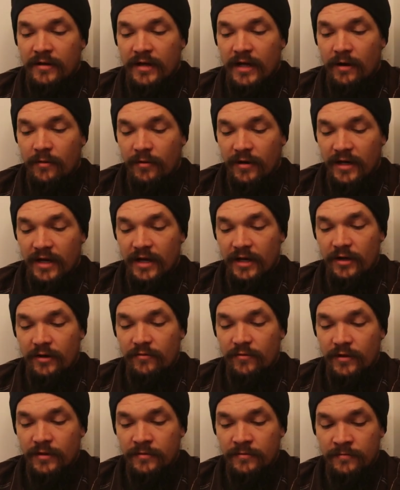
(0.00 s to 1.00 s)
Now we're going to head
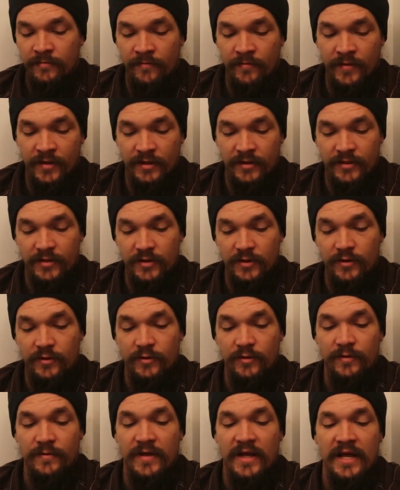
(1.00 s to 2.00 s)
over
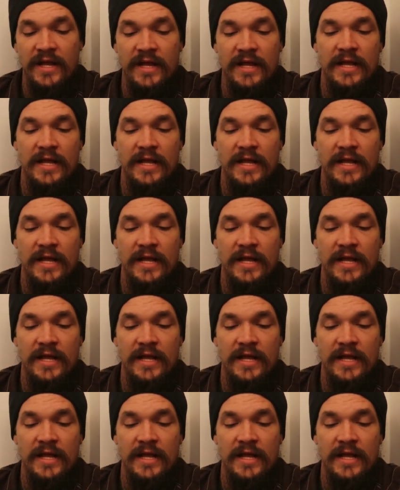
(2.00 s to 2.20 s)
to